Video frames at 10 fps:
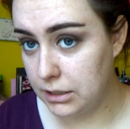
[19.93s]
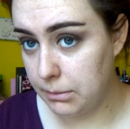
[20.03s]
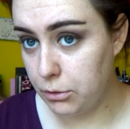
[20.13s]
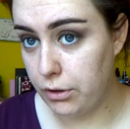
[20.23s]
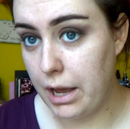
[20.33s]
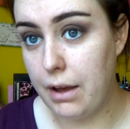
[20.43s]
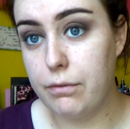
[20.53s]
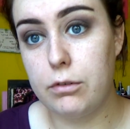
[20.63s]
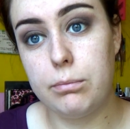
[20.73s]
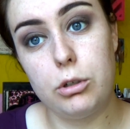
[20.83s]
I'm doing
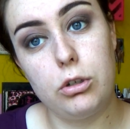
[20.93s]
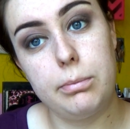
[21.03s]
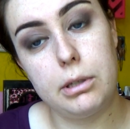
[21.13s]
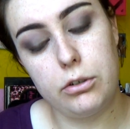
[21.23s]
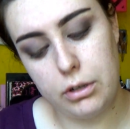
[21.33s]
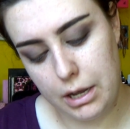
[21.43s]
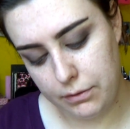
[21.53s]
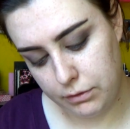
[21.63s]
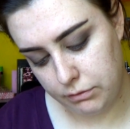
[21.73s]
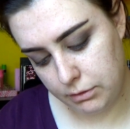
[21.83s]
half with Beauty Blender,
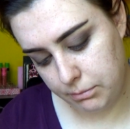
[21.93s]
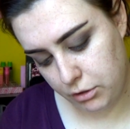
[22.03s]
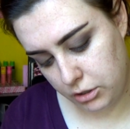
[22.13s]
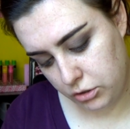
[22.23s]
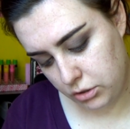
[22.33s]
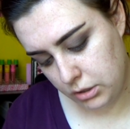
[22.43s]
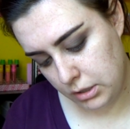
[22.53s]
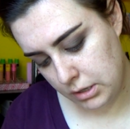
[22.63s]
half with the brush.